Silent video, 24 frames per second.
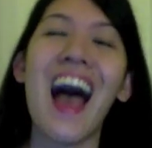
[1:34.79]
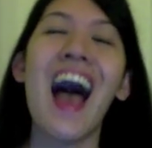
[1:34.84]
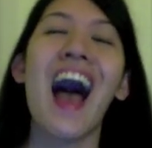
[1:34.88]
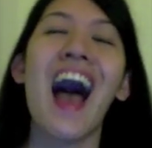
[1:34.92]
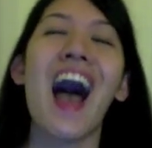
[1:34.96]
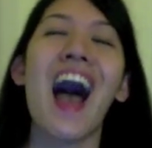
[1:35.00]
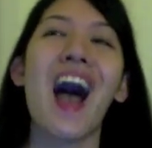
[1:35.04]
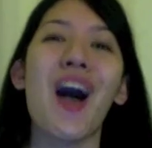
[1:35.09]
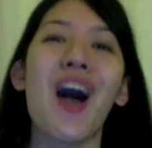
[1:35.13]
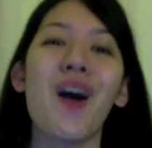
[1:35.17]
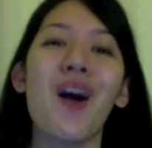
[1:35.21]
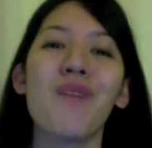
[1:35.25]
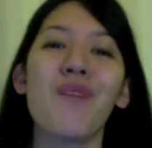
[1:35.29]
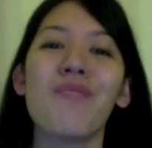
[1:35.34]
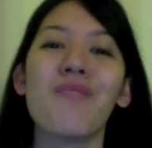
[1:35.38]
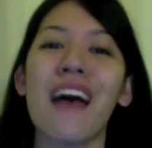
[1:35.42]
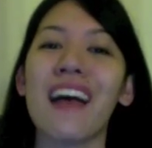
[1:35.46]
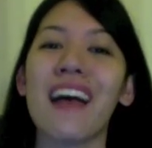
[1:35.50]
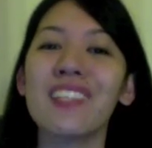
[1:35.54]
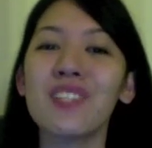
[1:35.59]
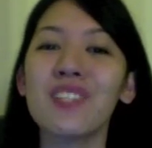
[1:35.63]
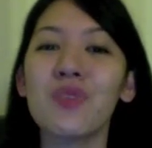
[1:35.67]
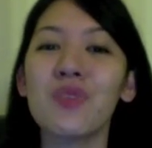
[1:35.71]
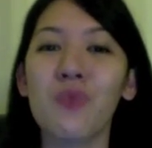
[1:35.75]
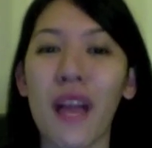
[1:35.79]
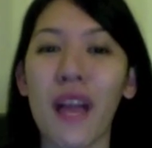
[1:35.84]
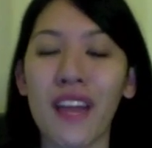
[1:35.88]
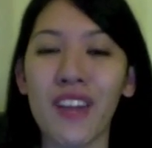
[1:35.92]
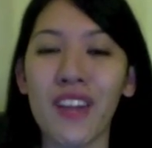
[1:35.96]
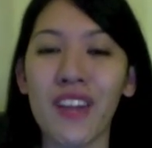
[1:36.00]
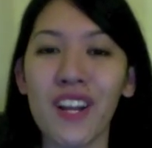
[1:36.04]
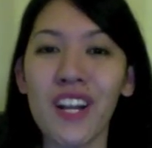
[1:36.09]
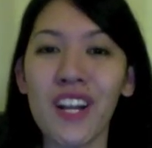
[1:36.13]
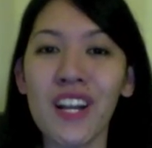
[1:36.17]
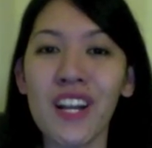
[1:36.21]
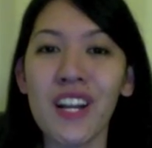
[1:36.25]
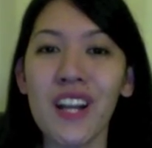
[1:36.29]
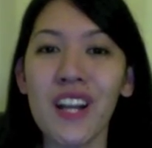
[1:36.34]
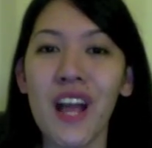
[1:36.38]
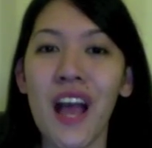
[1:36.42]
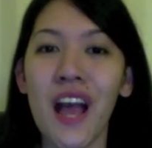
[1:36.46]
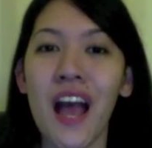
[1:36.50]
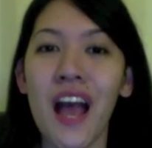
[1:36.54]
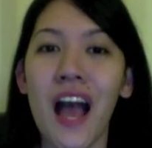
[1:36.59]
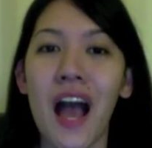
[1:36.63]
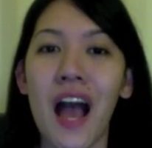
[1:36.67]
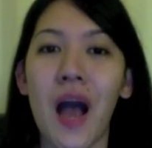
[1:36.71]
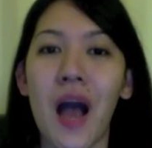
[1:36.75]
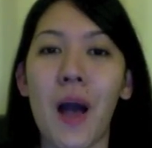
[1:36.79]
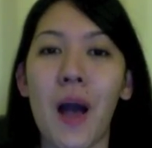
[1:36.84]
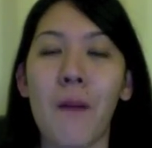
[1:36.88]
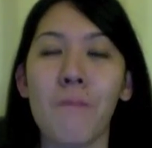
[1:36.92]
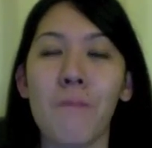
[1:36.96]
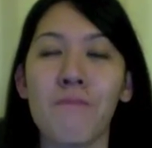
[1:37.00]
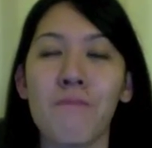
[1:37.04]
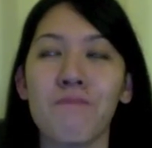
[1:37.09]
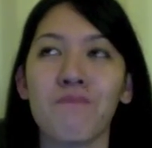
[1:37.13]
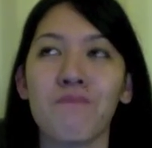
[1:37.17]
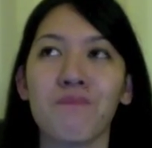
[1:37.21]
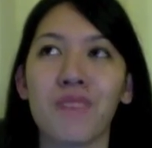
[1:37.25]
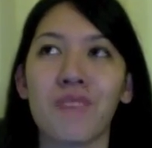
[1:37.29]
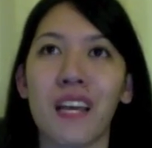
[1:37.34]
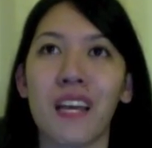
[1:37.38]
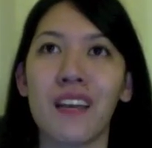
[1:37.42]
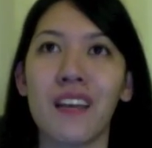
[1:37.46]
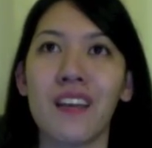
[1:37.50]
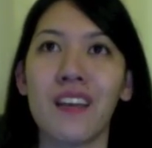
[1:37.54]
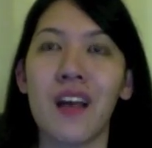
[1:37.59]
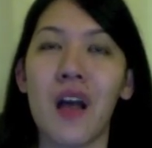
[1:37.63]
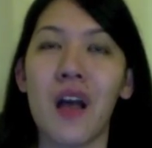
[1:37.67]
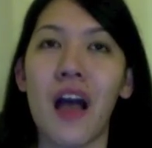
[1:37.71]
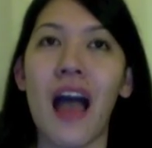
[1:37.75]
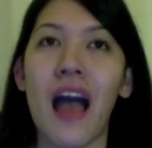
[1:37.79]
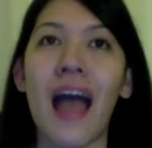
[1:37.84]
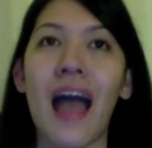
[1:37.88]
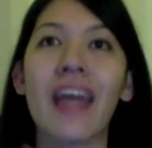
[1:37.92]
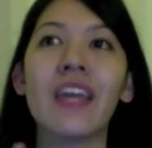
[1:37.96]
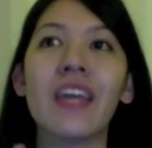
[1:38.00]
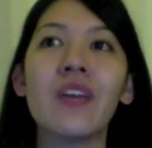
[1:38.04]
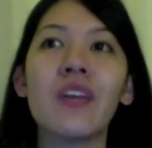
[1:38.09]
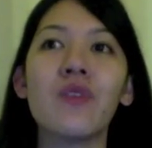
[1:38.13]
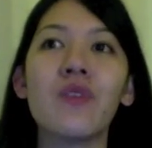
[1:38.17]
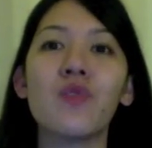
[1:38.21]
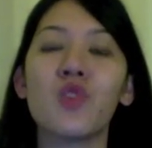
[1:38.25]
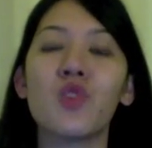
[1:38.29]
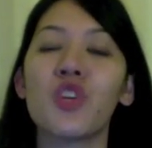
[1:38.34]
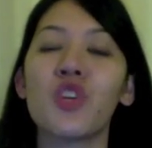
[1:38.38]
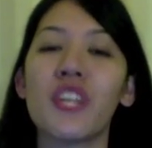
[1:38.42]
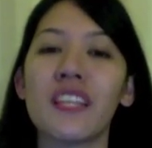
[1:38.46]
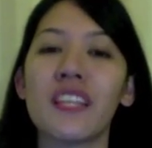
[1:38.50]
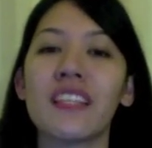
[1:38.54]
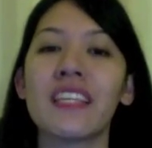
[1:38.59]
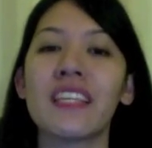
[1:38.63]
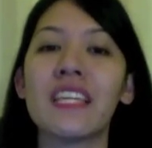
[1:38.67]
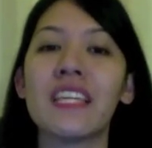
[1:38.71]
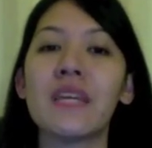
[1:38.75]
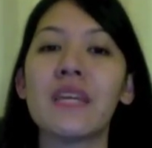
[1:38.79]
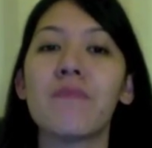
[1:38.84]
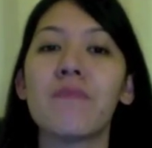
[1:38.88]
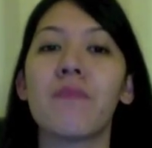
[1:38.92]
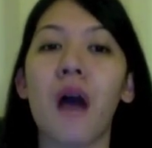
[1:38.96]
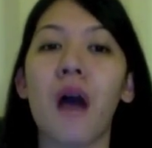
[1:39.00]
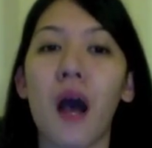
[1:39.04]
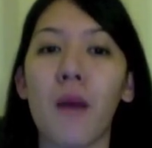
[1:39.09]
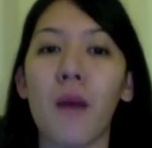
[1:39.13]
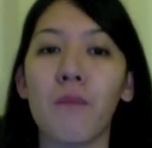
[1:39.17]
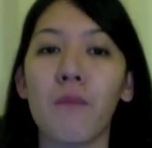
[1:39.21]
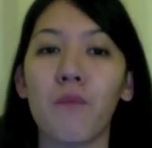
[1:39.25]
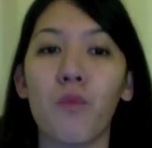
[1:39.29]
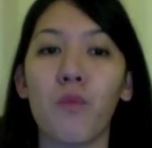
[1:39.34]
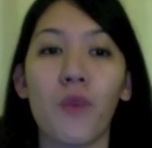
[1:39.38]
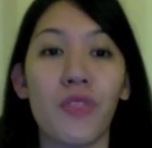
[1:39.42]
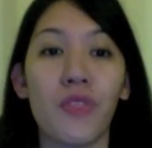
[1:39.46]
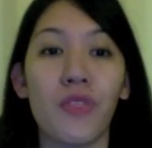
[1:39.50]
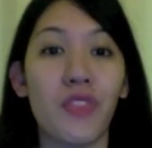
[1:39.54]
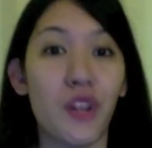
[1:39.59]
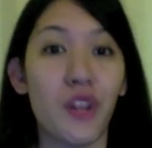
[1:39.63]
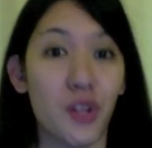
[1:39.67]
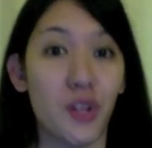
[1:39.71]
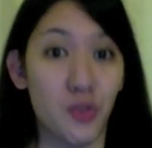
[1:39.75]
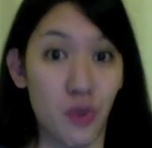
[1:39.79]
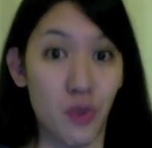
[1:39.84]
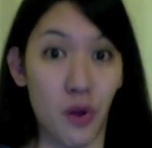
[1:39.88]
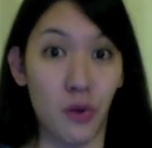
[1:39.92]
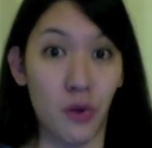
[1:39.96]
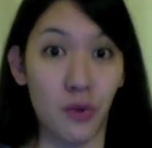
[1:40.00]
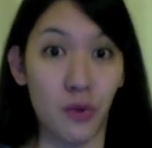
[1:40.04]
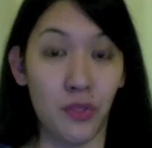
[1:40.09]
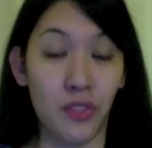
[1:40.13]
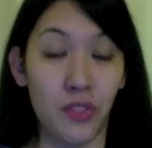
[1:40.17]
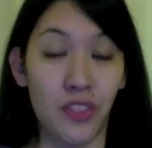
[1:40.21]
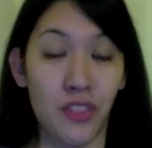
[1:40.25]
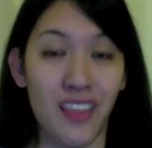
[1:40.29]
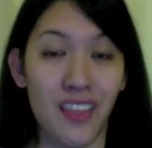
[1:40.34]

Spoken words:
As a writer, I couldn't keep up with their growth.